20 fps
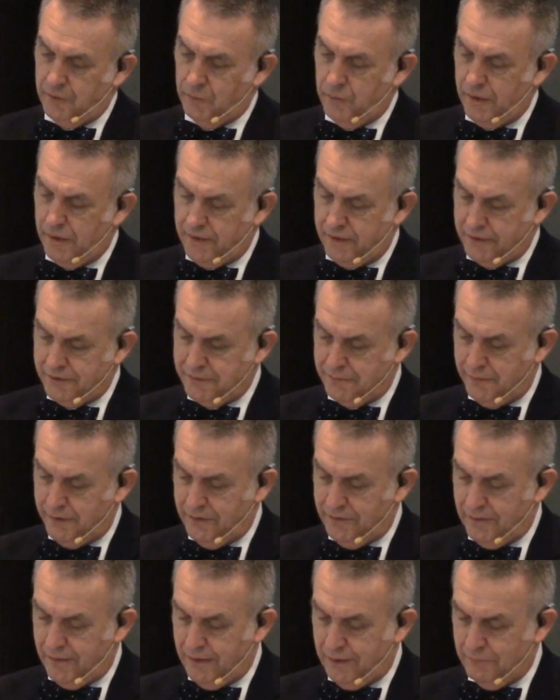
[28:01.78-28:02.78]
well I
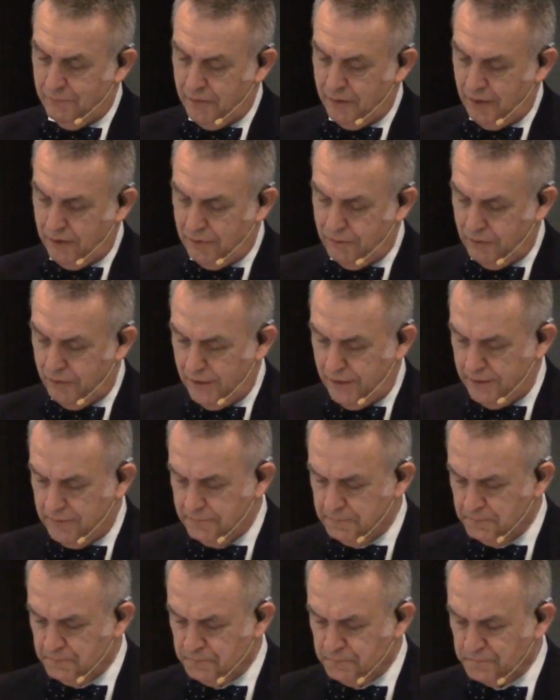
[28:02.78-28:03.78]
explained that, but I tried.
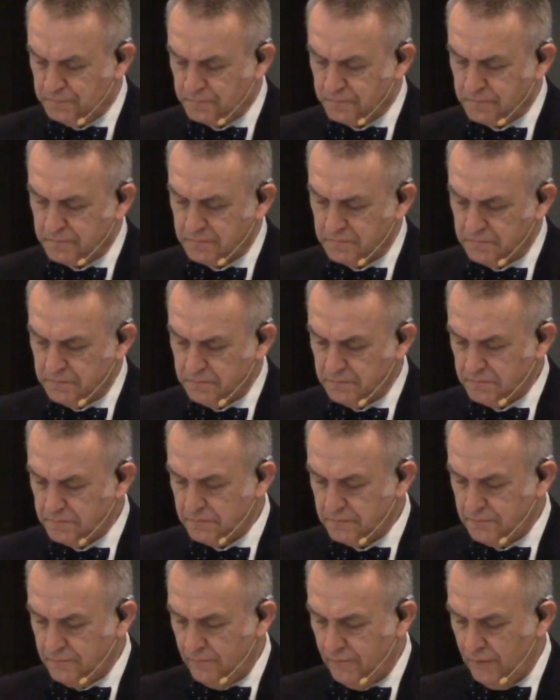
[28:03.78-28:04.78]

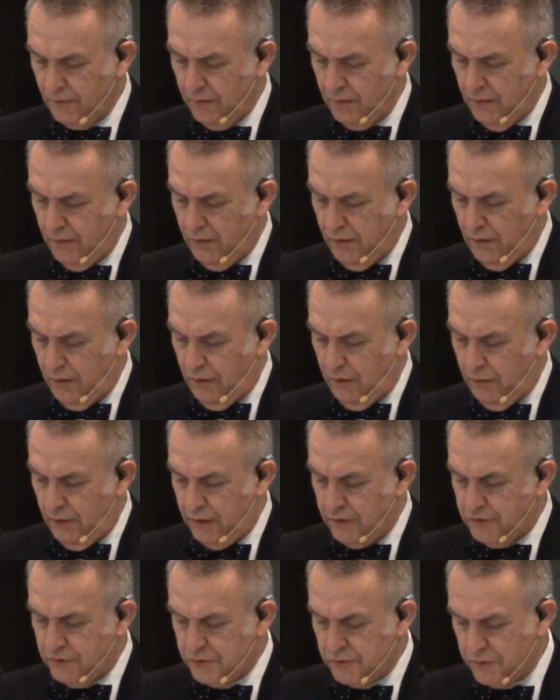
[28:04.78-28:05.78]
All
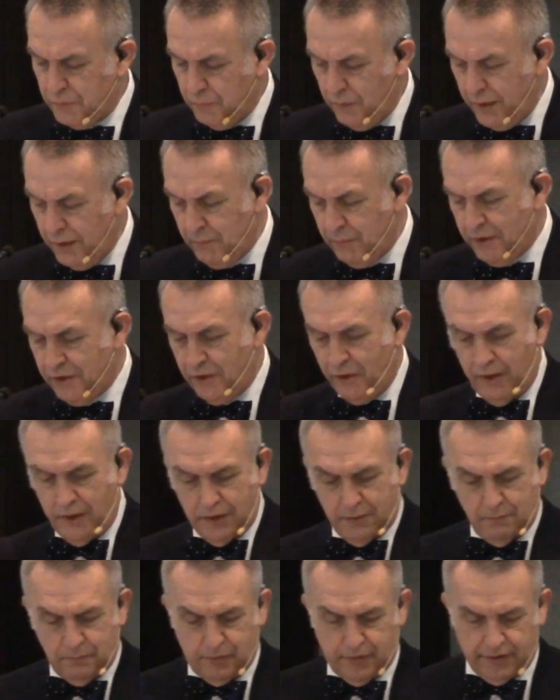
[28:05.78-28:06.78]
right, so the way we
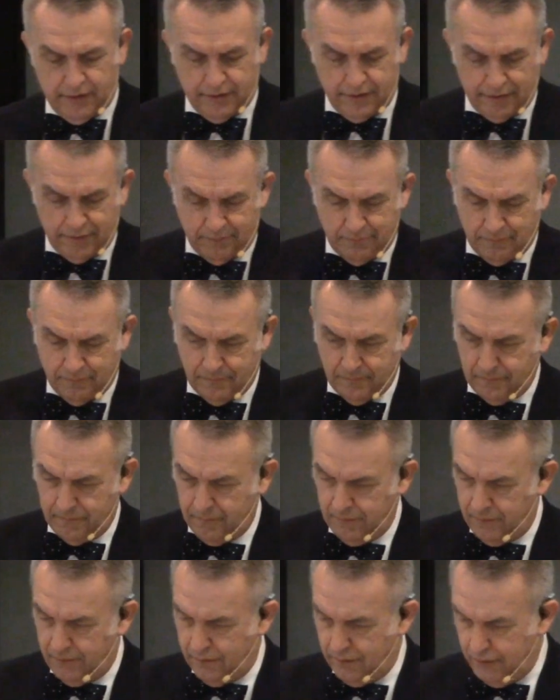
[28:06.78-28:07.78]
contemplate him,
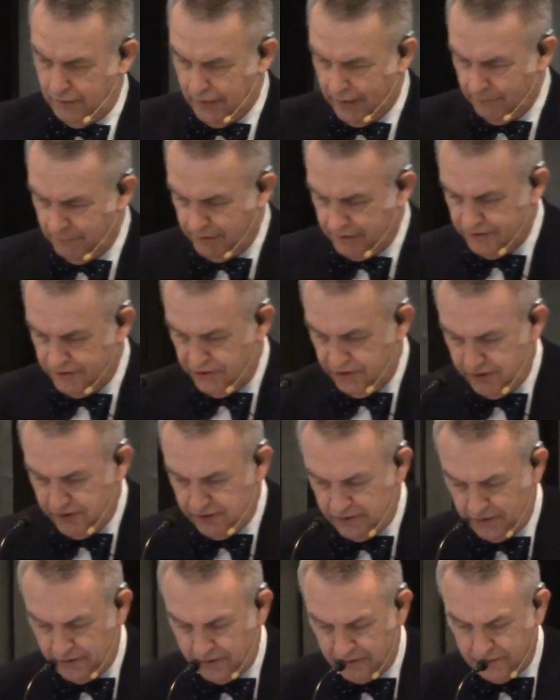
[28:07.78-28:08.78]
namely
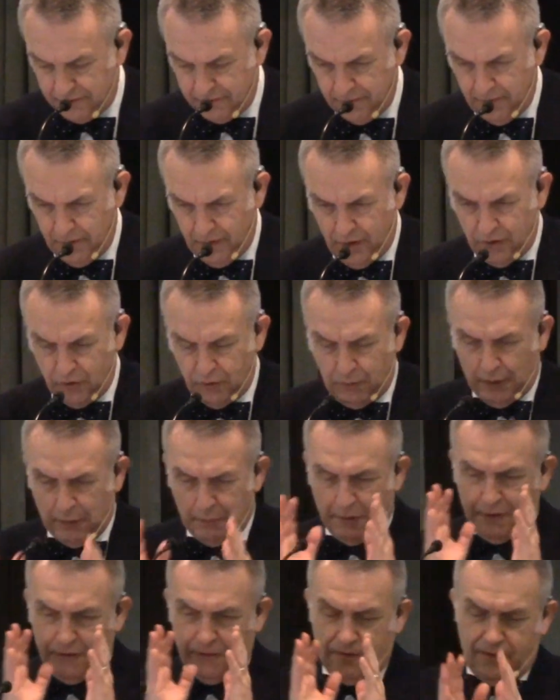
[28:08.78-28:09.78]
Jesus, the way
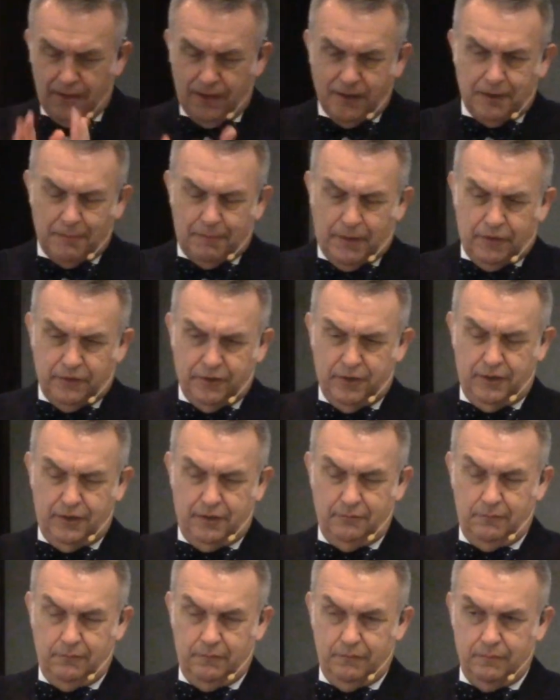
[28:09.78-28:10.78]
we think about
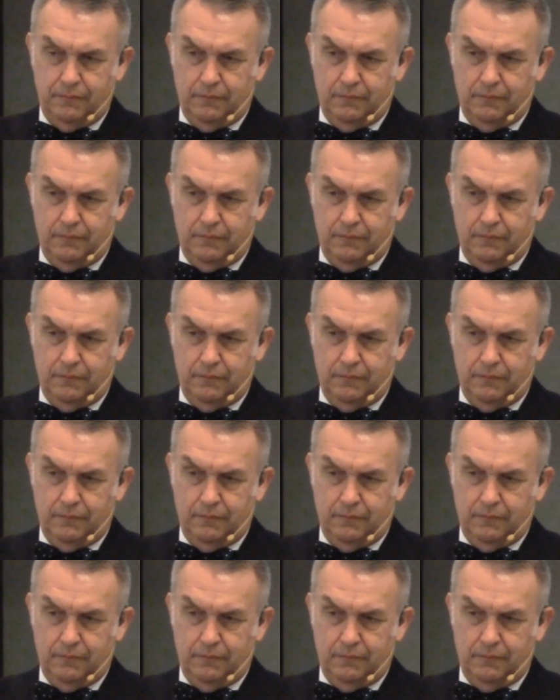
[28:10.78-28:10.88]
him,